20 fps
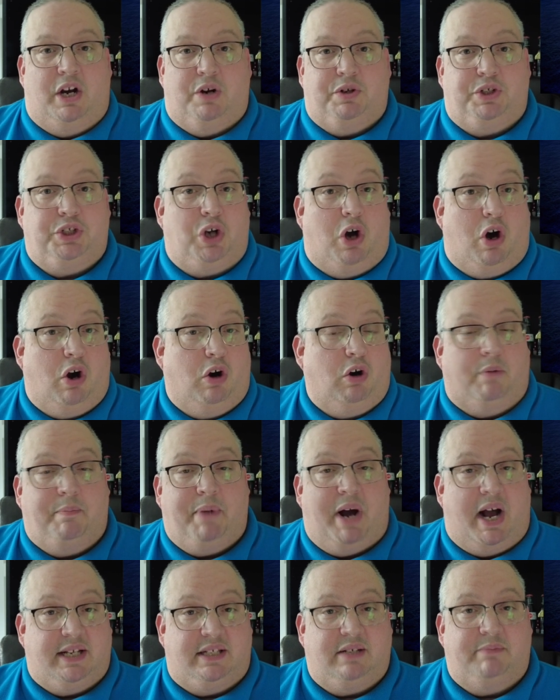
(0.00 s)
saw her
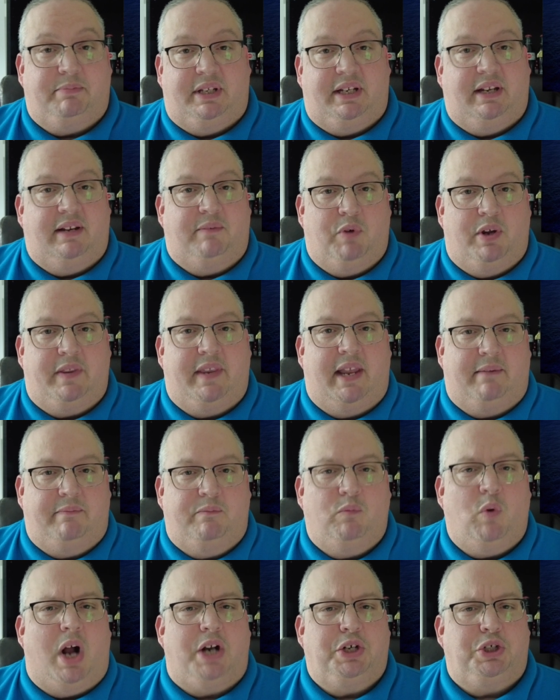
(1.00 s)
possibly when they
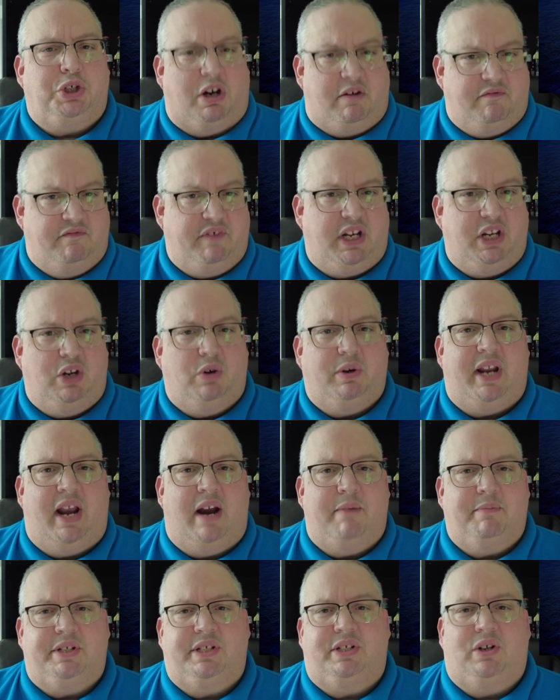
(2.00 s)
watched on video camera,